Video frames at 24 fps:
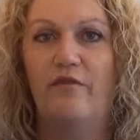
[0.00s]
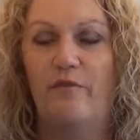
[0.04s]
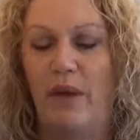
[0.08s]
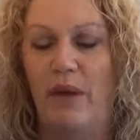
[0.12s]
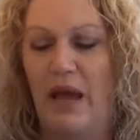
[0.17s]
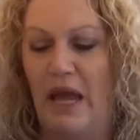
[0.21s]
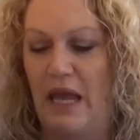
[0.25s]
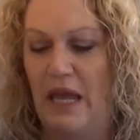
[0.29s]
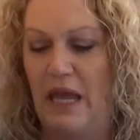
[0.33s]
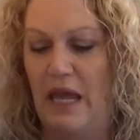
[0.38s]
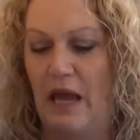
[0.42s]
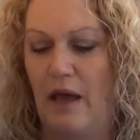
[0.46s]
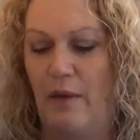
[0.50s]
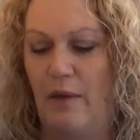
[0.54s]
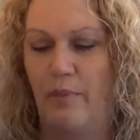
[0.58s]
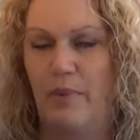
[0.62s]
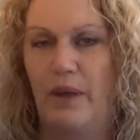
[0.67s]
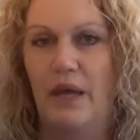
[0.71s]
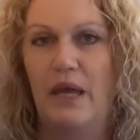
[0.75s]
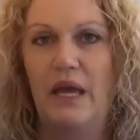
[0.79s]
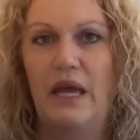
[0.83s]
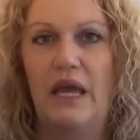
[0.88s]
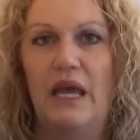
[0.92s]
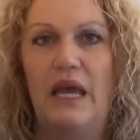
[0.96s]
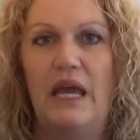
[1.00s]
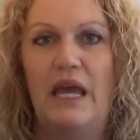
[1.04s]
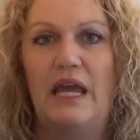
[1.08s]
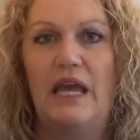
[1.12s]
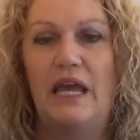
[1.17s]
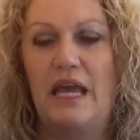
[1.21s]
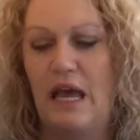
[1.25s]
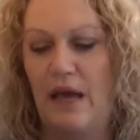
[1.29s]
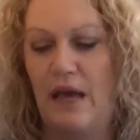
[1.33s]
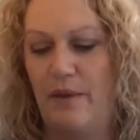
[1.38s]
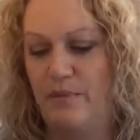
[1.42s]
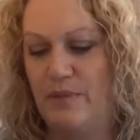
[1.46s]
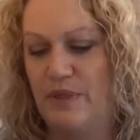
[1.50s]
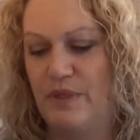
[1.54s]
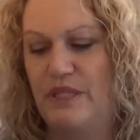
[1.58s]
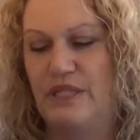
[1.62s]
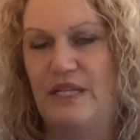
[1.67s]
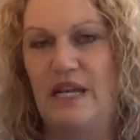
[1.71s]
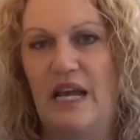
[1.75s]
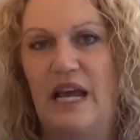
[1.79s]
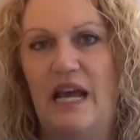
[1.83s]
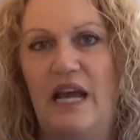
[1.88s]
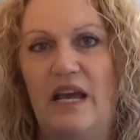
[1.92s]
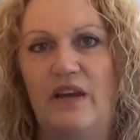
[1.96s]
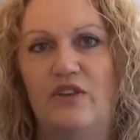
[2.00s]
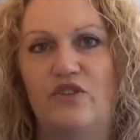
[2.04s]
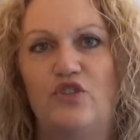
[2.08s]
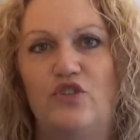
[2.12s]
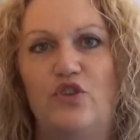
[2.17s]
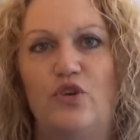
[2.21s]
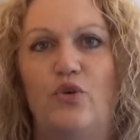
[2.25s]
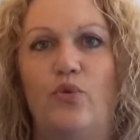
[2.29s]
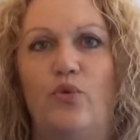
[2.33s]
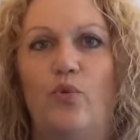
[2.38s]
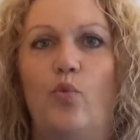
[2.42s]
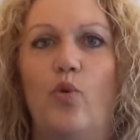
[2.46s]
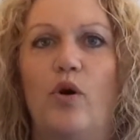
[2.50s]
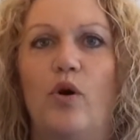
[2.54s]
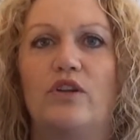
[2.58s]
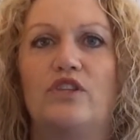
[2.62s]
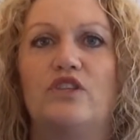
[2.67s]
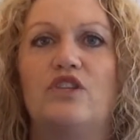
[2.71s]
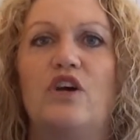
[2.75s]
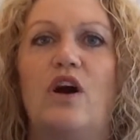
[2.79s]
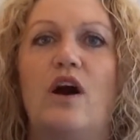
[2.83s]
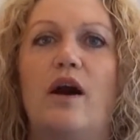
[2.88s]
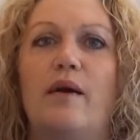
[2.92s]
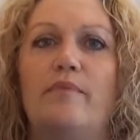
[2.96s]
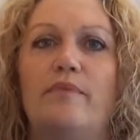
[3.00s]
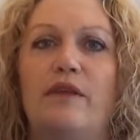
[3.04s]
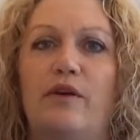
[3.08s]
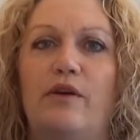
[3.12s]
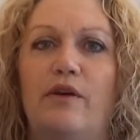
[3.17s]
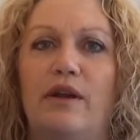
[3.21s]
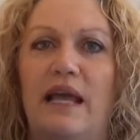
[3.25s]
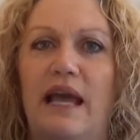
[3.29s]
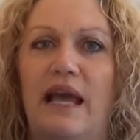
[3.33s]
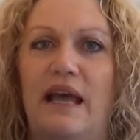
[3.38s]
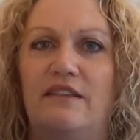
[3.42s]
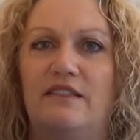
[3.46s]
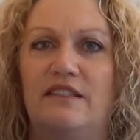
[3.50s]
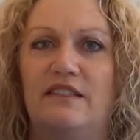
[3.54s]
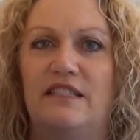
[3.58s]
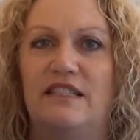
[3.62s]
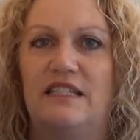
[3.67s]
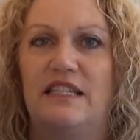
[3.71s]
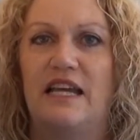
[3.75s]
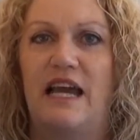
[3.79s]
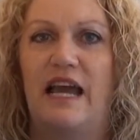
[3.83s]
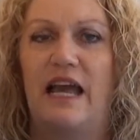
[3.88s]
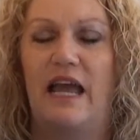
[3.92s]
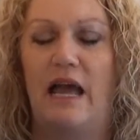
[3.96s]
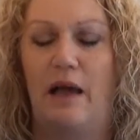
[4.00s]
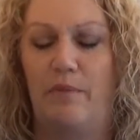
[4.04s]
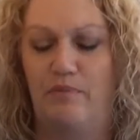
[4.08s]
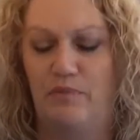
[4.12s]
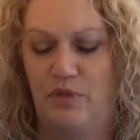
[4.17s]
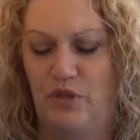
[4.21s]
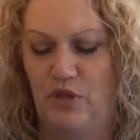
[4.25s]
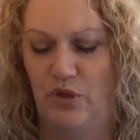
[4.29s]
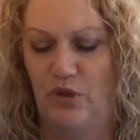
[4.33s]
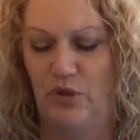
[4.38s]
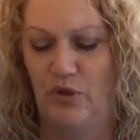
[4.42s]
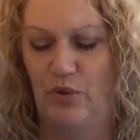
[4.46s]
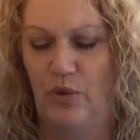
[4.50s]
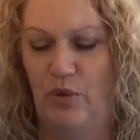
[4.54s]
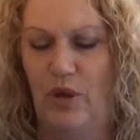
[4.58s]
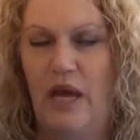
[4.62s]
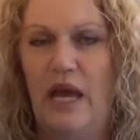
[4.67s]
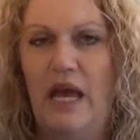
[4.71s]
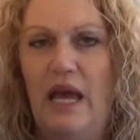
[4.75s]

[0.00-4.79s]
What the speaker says: makeup. It comes down to what time they're allowed to stay up to.